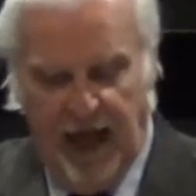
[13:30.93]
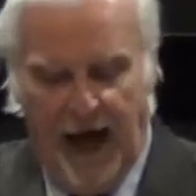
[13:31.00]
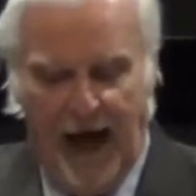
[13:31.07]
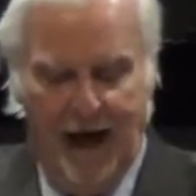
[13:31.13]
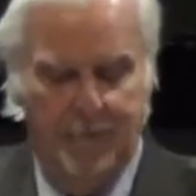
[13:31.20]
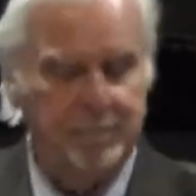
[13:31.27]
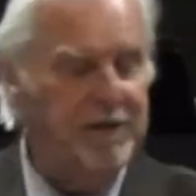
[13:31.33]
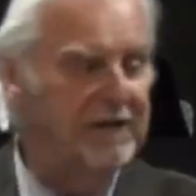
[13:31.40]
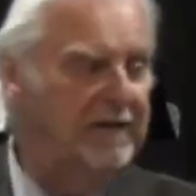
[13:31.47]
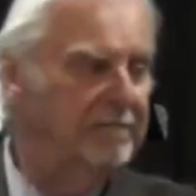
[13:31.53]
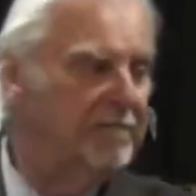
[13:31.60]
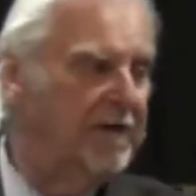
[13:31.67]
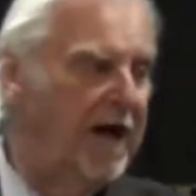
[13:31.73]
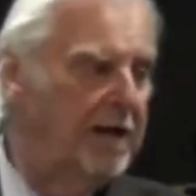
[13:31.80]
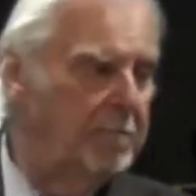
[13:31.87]
I
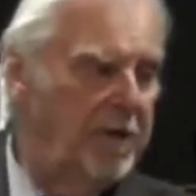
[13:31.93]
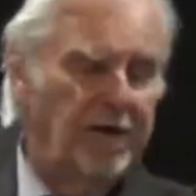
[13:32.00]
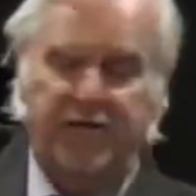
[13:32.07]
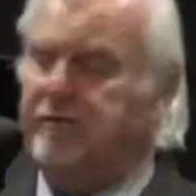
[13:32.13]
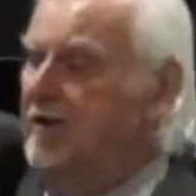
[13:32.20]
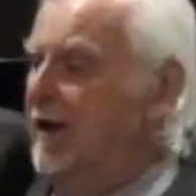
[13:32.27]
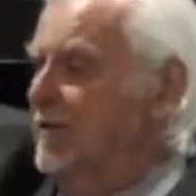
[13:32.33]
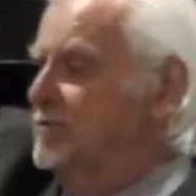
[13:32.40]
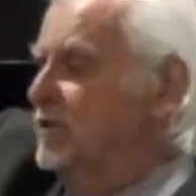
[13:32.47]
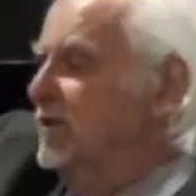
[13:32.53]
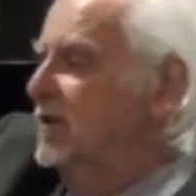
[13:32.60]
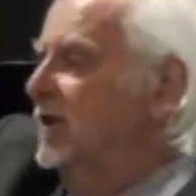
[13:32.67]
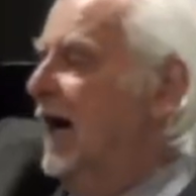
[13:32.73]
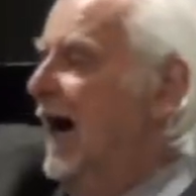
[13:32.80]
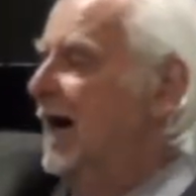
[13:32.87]
believe, line of Bach theology,
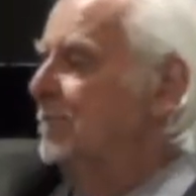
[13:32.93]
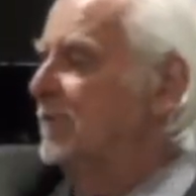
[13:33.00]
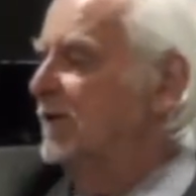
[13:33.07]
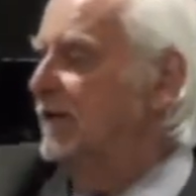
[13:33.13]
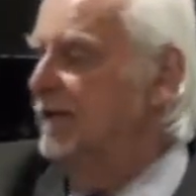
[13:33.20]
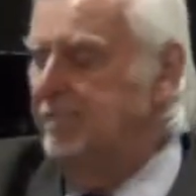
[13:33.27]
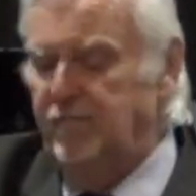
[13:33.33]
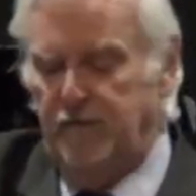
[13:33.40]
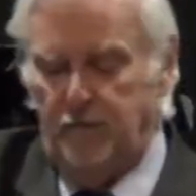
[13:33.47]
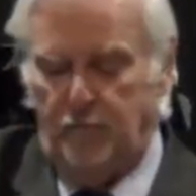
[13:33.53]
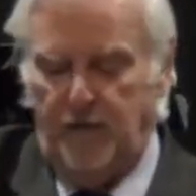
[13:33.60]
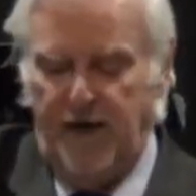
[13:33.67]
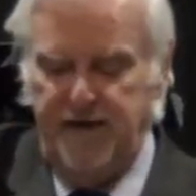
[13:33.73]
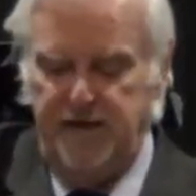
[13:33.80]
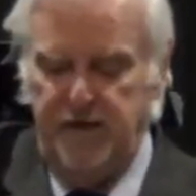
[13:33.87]
I believe that
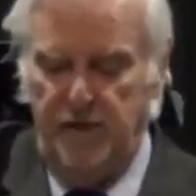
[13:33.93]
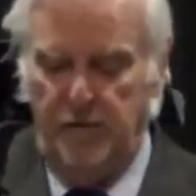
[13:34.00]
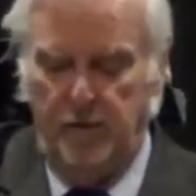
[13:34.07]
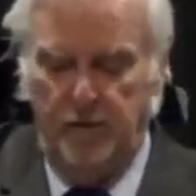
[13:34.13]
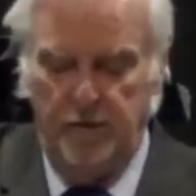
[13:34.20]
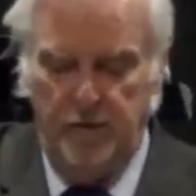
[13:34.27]
right here,